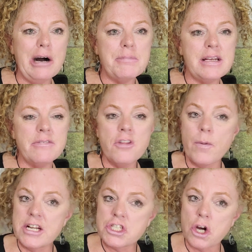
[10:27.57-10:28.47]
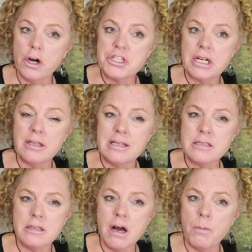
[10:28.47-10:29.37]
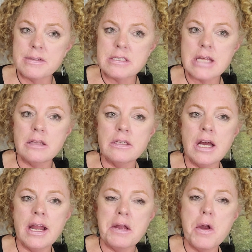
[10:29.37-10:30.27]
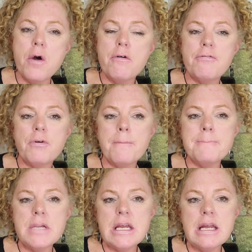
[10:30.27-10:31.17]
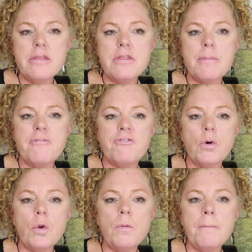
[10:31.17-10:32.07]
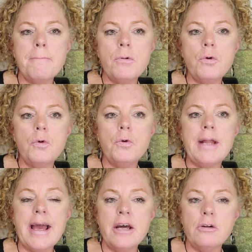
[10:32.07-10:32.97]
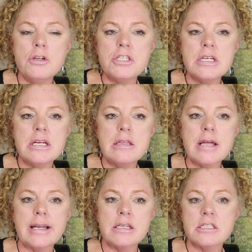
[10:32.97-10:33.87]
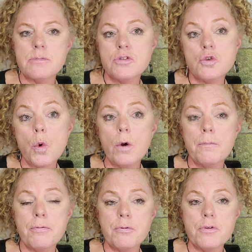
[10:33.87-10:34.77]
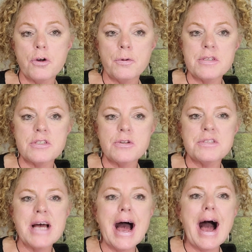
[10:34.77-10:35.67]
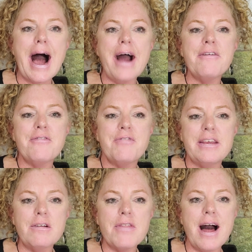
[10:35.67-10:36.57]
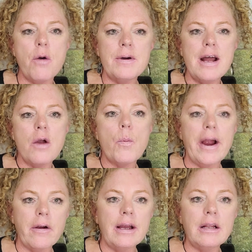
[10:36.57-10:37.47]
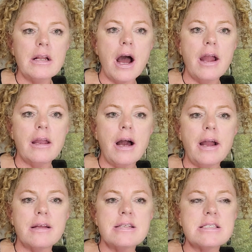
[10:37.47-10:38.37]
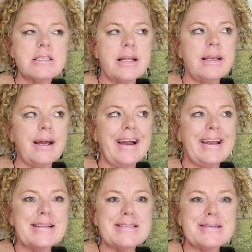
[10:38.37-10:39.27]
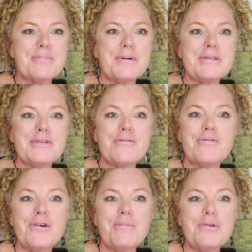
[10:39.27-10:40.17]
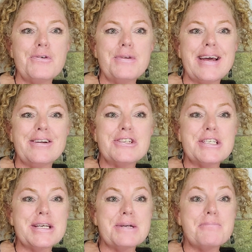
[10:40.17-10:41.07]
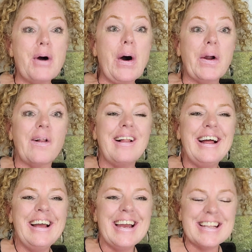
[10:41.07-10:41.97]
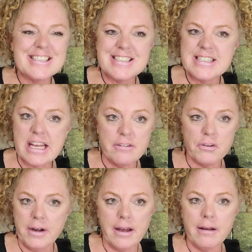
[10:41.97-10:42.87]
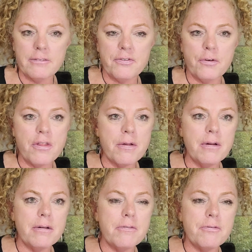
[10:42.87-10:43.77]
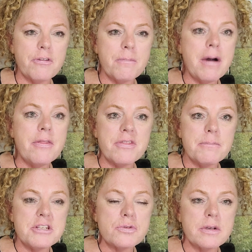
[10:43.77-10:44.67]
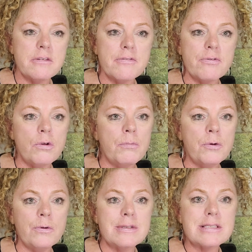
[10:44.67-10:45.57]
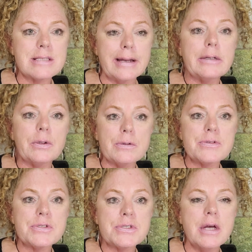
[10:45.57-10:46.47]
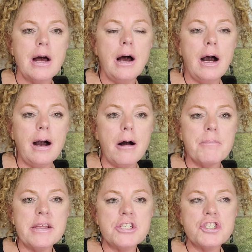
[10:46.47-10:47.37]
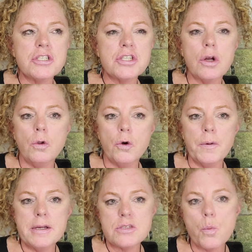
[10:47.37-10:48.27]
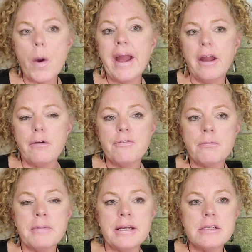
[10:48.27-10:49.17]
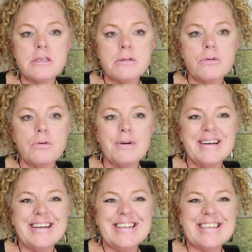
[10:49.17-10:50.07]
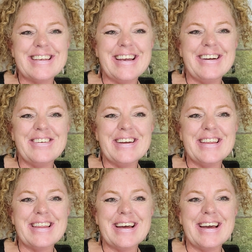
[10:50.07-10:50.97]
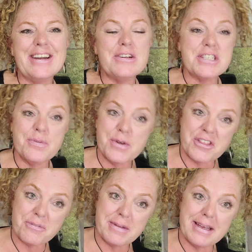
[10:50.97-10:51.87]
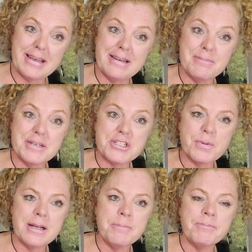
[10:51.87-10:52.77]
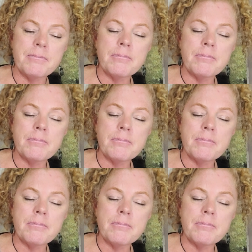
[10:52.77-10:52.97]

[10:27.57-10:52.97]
Even though I charge and cleanse a lot with selenite, for me, the full moon energy that gets absorbed through the crystals, I feel that when I wear it. It's like I get to put the full moon energy in a bottle and savor it for the month in between the full moon cycles. It's just a glorious way for me to carry that energy with me in between.